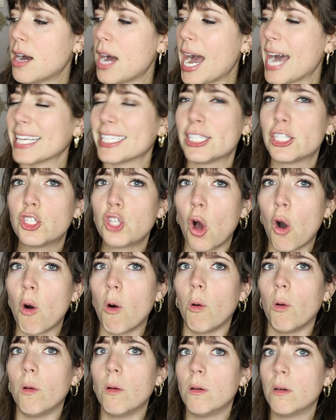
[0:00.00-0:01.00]
I
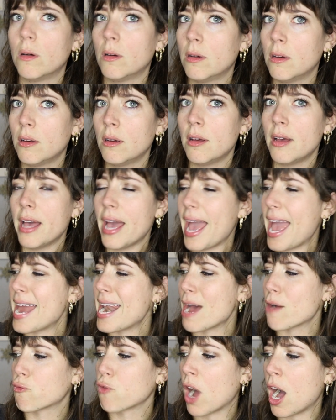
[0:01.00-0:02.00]
stole. And
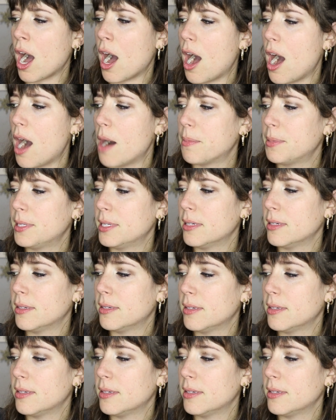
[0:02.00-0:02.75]
I robbed.